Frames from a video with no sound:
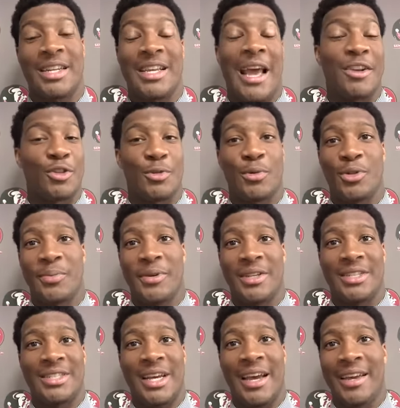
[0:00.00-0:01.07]
That actually was supposed to be
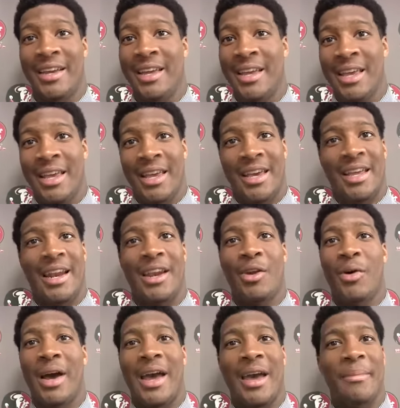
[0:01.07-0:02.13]
a sight, and I
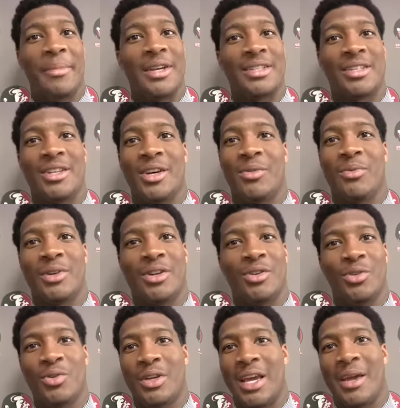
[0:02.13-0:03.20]
knew I had messed up when the
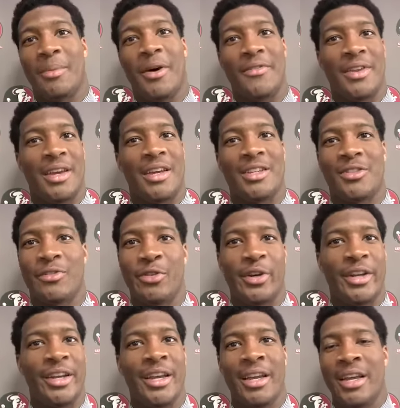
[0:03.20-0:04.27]
dude came off the edge
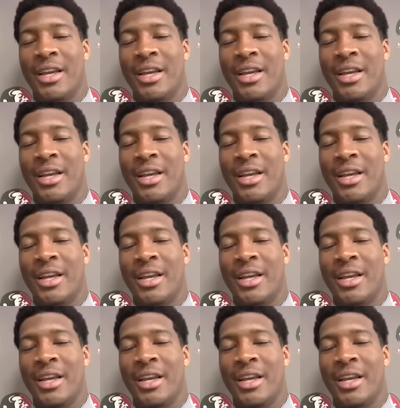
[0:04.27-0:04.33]
free.